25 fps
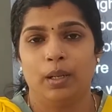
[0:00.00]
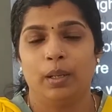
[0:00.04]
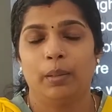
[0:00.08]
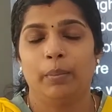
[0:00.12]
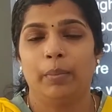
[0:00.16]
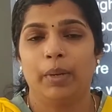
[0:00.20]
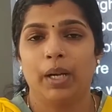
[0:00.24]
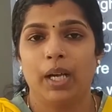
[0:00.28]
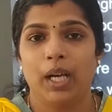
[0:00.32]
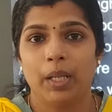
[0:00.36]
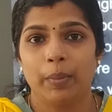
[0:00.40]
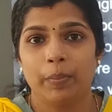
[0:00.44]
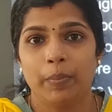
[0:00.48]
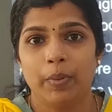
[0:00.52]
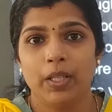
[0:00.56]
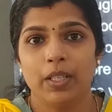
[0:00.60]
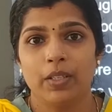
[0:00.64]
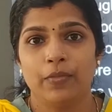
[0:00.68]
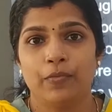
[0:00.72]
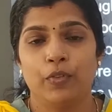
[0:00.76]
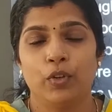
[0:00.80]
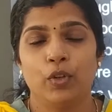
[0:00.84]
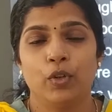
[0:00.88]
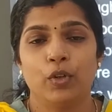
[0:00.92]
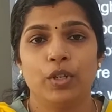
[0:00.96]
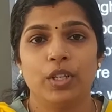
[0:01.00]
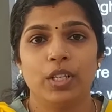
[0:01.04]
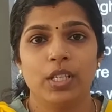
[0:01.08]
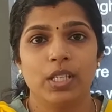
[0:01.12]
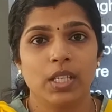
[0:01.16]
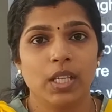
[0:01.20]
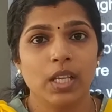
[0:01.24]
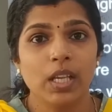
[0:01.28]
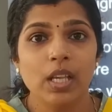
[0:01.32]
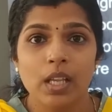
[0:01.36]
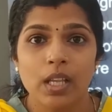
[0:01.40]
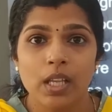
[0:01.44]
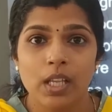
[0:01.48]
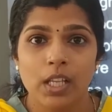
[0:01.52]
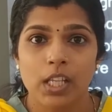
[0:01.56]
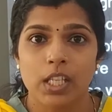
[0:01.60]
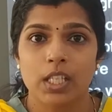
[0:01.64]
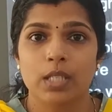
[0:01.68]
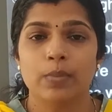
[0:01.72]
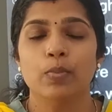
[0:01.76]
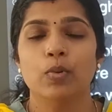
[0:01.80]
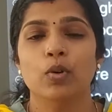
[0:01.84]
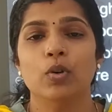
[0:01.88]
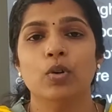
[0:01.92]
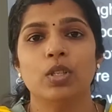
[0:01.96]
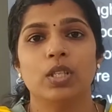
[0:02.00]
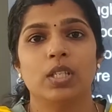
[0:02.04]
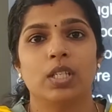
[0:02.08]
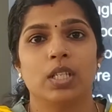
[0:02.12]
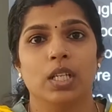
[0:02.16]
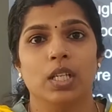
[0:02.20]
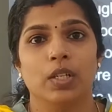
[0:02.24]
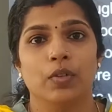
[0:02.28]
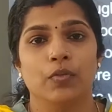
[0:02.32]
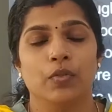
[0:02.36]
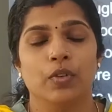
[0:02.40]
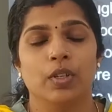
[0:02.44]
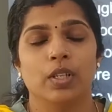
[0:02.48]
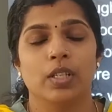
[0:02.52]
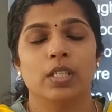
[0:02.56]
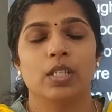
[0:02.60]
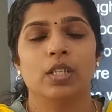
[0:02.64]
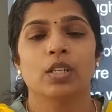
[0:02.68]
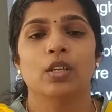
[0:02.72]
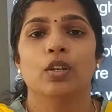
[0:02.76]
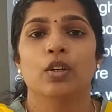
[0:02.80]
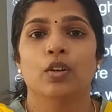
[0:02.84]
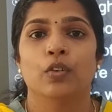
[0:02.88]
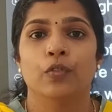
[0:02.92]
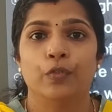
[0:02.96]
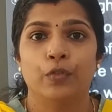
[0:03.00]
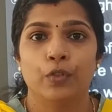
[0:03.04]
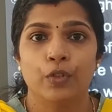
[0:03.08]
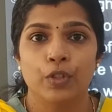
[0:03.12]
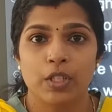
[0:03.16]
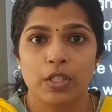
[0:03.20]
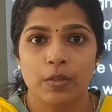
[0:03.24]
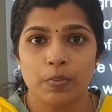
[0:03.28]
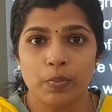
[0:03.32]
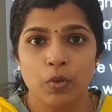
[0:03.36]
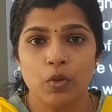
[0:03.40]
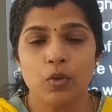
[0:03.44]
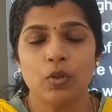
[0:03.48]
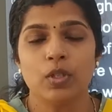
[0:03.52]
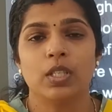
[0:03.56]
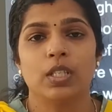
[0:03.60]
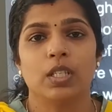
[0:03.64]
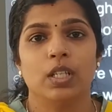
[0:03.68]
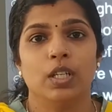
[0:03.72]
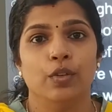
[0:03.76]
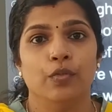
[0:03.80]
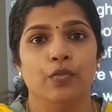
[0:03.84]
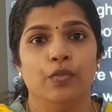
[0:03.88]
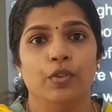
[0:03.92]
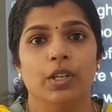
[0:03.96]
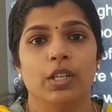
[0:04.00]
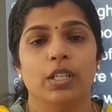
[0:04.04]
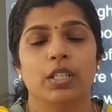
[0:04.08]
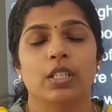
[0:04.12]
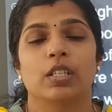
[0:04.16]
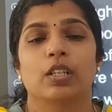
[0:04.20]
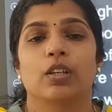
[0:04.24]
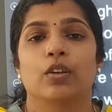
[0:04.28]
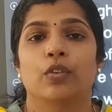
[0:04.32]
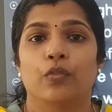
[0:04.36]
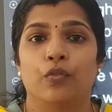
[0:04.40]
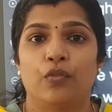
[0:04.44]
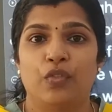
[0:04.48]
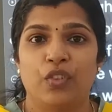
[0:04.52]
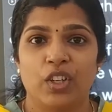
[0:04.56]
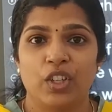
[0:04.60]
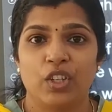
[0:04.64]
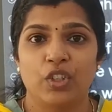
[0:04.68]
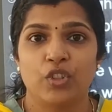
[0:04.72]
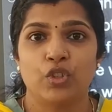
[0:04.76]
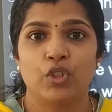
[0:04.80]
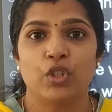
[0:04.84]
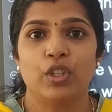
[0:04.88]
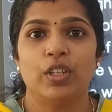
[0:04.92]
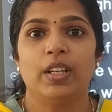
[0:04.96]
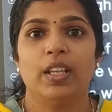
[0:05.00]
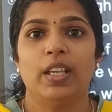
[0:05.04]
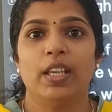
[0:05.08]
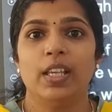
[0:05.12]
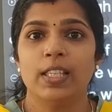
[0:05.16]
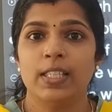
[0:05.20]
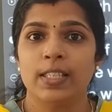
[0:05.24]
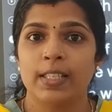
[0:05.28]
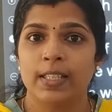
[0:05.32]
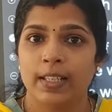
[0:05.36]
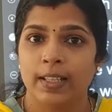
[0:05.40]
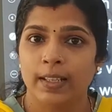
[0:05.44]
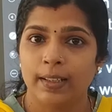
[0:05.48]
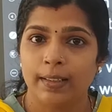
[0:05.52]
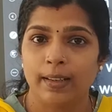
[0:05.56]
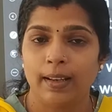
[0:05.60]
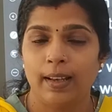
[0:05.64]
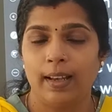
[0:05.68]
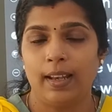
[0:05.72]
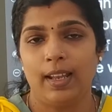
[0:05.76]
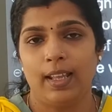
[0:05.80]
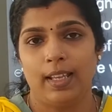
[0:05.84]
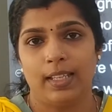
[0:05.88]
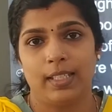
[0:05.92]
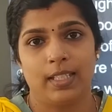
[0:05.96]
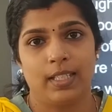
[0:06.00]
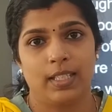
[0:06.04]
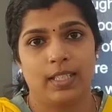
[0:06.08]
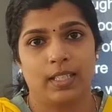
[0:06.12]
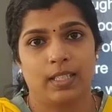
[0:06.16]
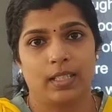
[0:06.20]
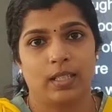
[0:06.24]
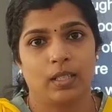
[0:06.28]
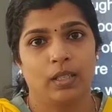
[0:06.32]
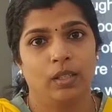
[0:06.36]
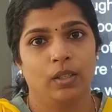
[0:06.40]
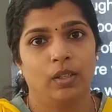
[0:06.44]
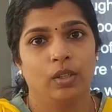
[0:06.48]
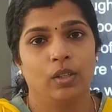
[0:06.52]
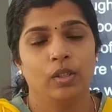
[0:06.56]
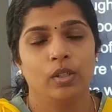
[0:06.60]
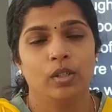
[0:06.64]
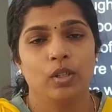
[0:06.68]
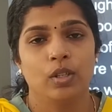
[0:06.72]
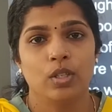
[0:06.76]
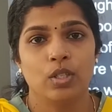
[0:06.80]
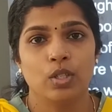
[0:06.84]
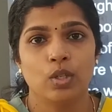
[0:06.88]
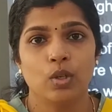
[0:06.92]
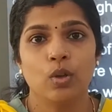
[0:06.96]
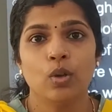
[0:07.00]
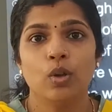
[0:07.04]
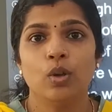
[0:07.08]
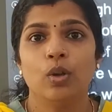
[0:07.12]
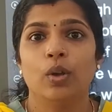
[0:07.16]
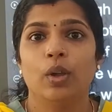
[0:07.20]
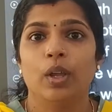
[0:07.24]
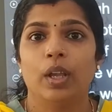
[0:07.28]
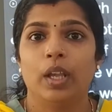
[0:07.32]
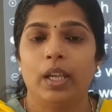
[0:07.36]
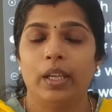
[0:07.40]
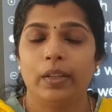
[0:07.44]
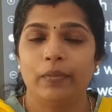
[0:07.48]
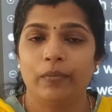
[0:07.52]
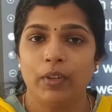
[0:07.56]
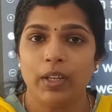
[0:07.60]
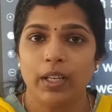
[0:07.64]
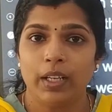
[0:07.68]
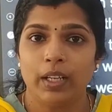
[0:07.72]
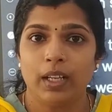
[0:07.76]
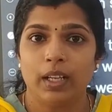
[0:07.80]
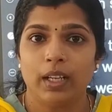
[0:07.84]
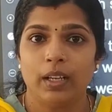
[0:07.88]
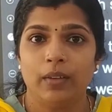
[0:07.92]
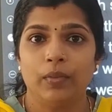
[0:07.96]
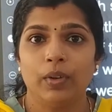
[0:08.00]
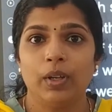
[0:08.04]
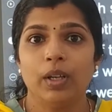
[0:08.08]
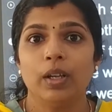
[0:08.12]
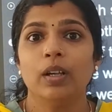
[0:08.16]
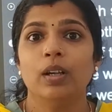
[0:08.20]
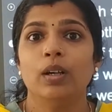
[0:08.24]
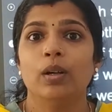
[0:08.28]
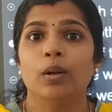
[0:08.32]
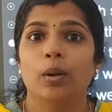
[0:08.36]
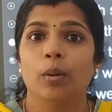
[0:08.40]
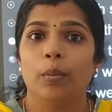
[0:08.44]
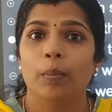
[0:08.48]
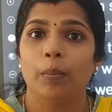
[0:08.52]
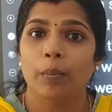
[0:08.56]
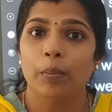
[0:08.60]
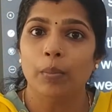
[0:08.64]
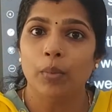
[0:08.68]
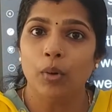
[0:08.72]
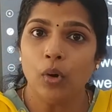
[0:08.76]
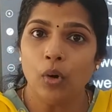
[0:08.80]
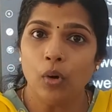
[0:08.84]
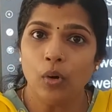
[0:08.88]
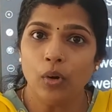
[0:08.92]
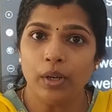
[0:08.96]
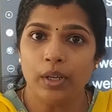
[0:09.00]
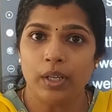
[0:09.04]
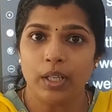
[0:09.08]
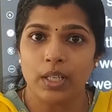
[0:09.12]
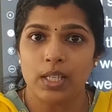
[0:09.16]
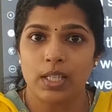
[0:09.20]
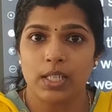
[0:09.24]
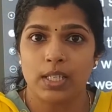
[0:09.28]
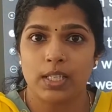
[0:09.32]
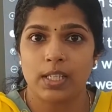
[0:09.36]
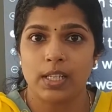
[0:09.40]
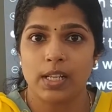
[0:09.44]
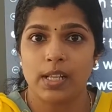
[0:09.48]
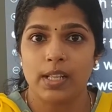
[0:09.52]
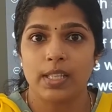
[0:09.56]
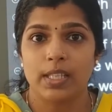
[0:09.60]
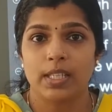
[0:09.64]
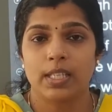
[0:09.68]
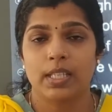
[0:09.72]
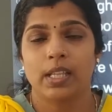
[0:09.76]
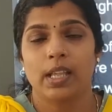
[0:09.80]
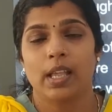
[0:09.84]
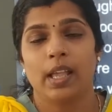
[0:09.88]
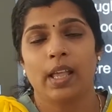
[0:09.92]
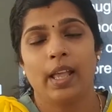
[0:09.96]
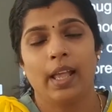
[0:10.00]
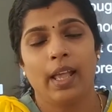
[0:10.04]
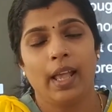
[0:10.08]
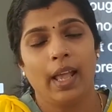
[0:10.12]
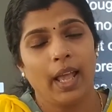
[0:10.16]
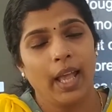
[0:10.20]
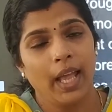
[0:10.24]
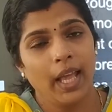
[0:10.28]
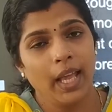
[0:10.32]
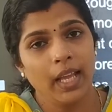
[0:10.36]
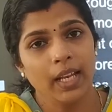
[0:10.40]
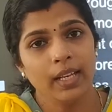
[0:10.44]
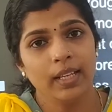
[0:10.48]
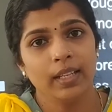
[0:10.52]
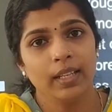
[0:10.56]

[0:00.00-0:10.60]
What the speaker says: marble floor is a smooth surface, for smooth surface friction is less, so it will cover more distance and